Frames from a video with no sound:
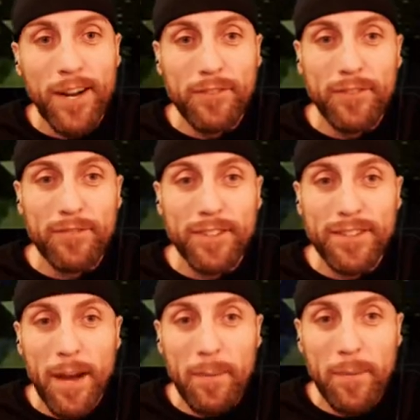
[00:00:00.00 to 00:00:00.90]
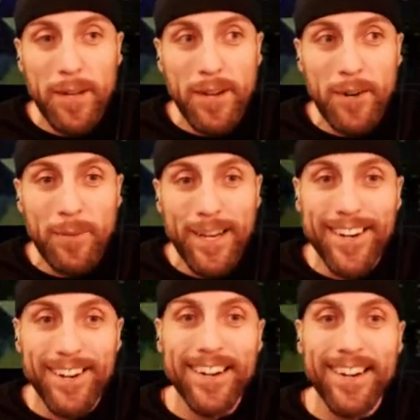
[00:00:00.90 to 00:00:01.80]
the top of my dome
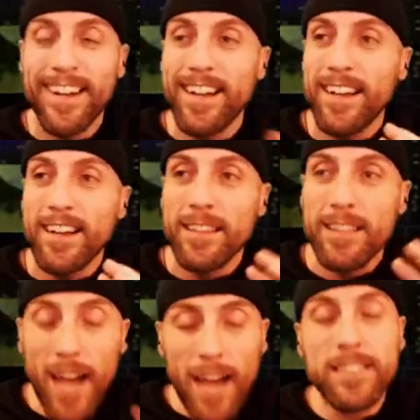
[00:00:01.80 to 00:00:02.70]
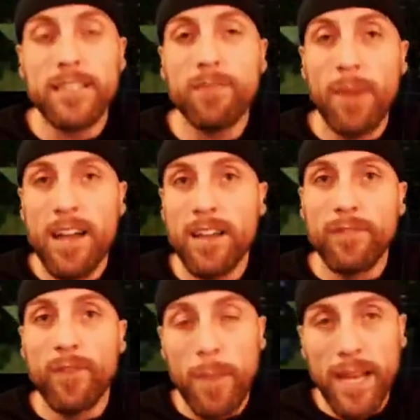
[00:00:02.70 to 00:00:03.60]
here. Lots of my
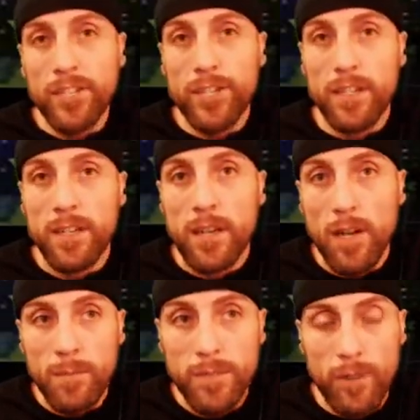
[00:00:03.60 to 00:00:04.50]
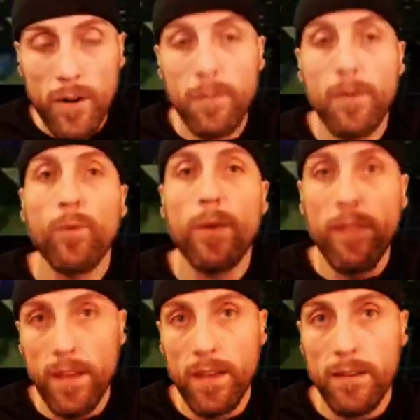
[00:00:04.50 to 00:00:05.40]
information comes from
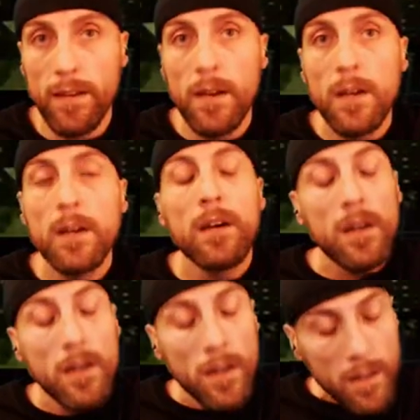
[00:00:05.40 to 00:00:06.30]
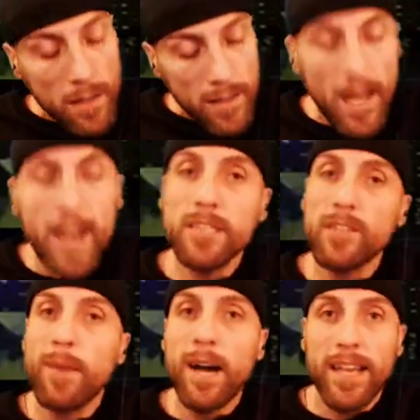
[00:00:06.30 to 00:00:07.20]
within. Lots of
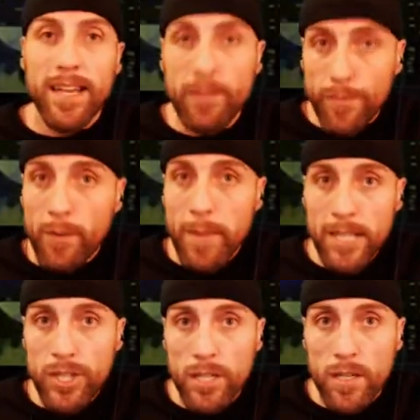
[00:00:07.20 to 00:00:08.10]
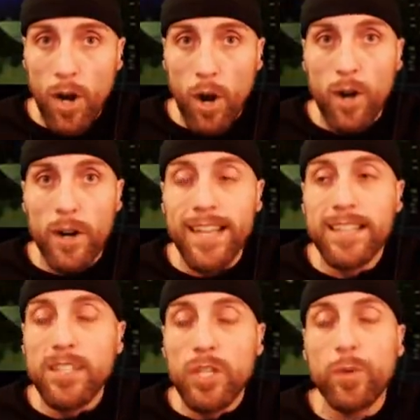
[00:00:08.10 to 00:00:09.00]
my information are
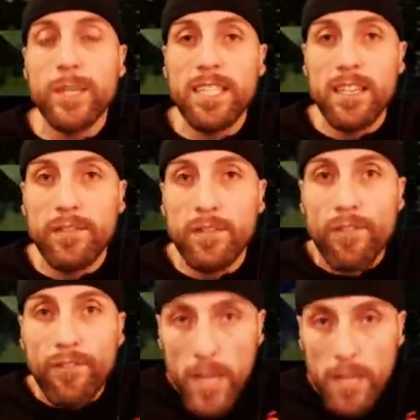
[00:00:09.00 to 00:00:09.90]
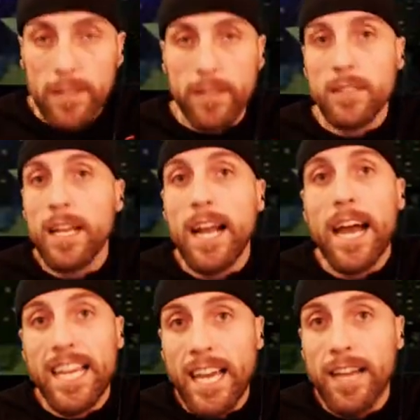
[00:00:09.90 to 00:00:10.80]
intuitive feelings that I
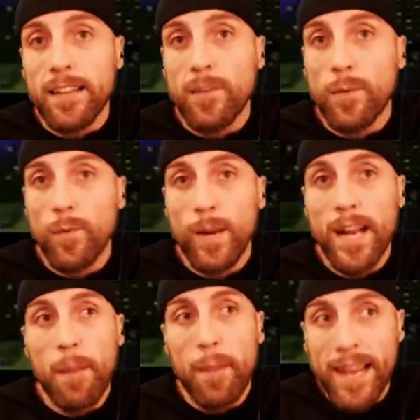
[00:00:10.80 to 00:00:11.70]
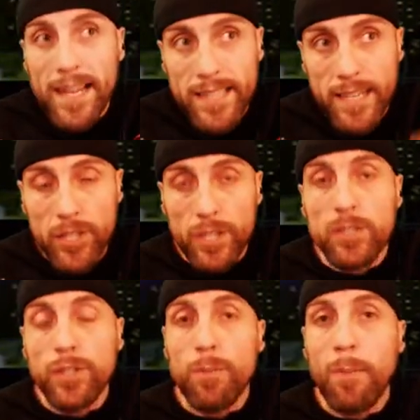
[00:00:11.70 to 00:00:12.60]
get when I pay attention
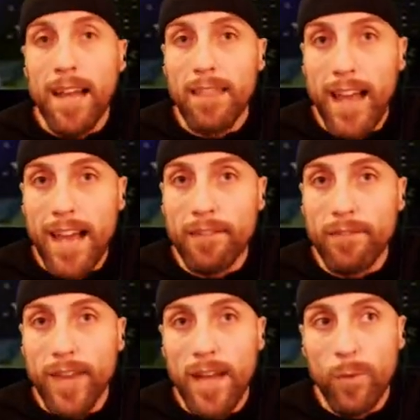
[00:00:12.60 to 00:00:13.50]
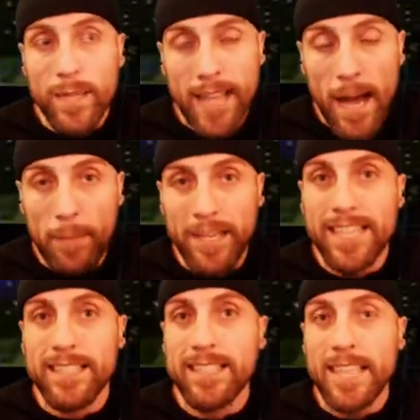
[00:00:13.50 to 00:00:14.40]
to my life and what's happening
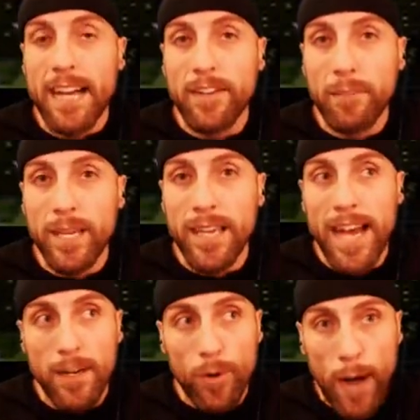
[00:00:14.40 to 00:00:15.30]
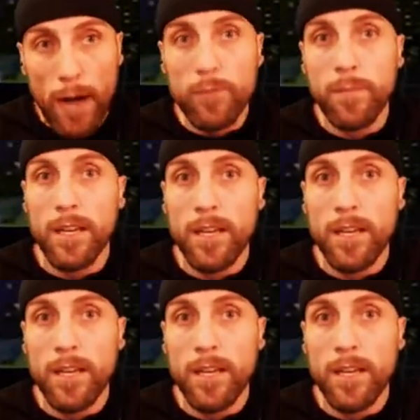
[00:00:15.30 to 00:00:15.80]
inside of me and around me.